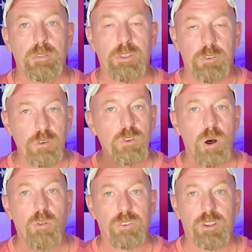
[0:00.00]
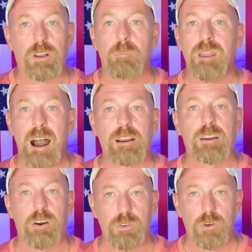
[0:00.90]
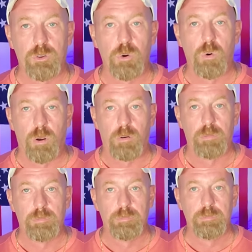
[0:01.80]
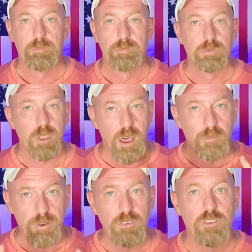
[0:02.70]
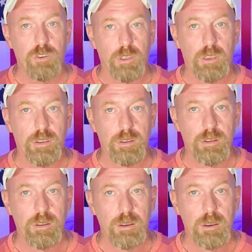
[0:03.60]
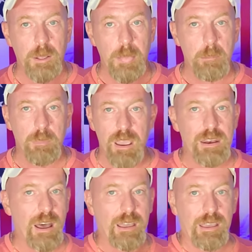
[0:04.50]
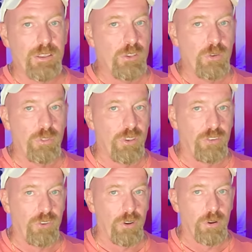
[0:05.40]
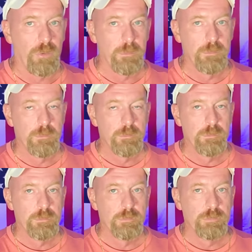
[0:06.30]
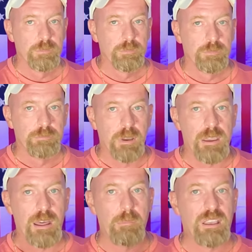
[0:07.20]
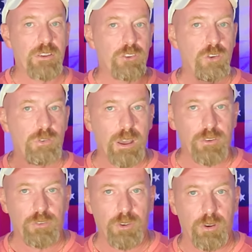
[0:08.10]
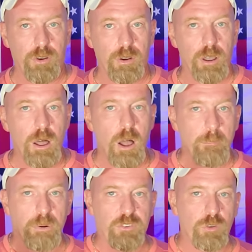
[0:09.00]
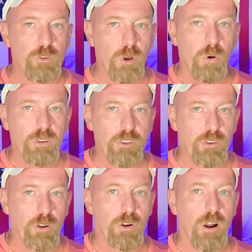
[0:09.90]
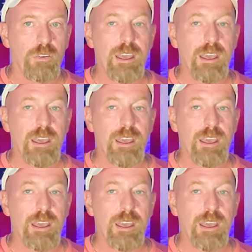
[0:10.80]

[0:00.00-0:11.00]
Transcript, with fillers: that you know is going to come knocking on your door eventually. May not hit you this year, may not get you next year, but you don't let your guard